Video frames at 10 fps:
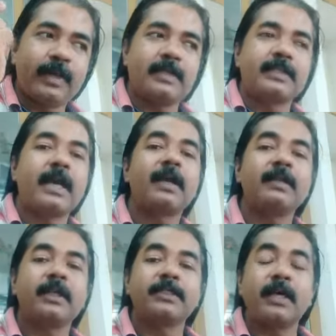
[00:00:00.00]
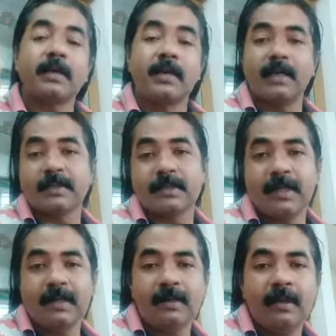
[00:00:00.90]
Saturn Dasha kicks
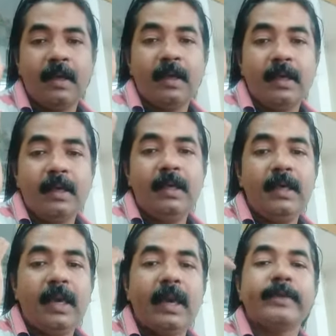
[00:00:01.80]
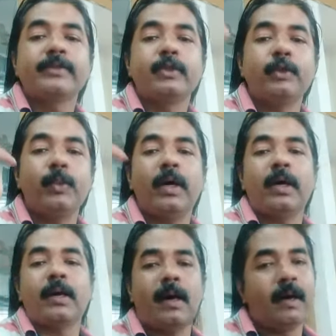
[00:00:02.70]
in, he has to
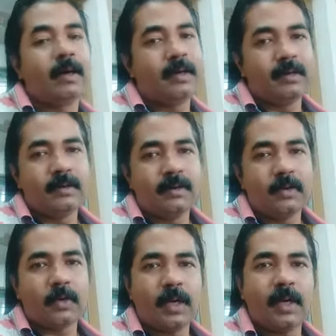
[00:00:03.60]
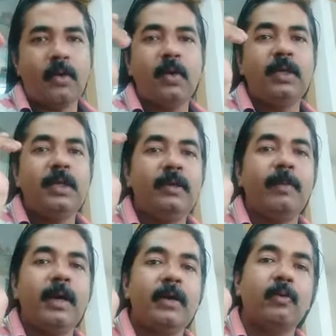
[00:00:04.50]
work hard. Okay, only
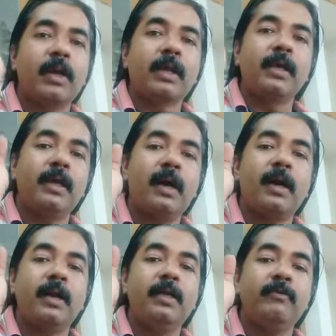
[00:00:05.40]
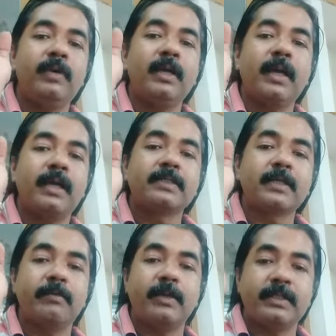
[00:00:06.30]
by working hard he will get
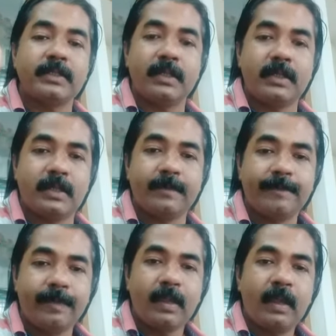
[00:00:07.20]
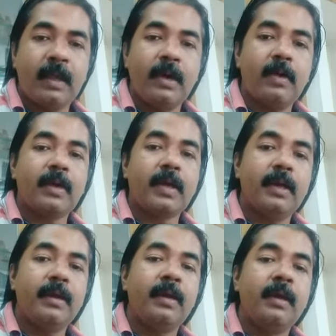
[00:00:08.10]
some result.
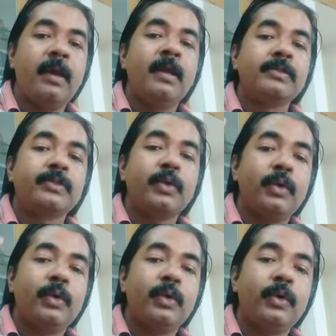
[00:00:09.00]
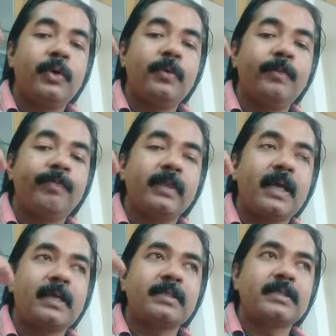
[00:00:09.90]
Okay, so
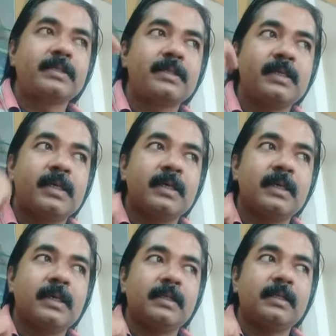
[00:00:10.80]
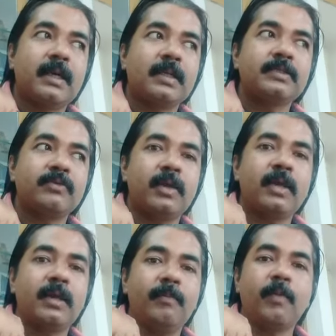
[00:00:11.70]
that is
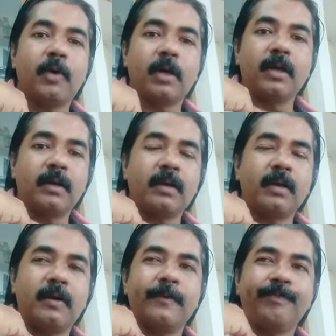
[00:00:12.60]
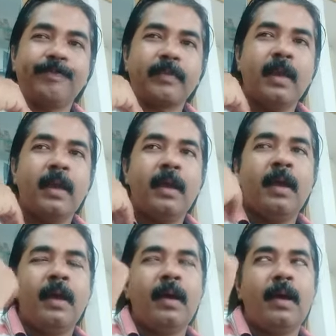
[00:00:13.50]
important.
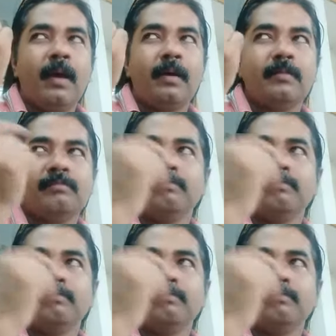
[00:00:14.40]
Um,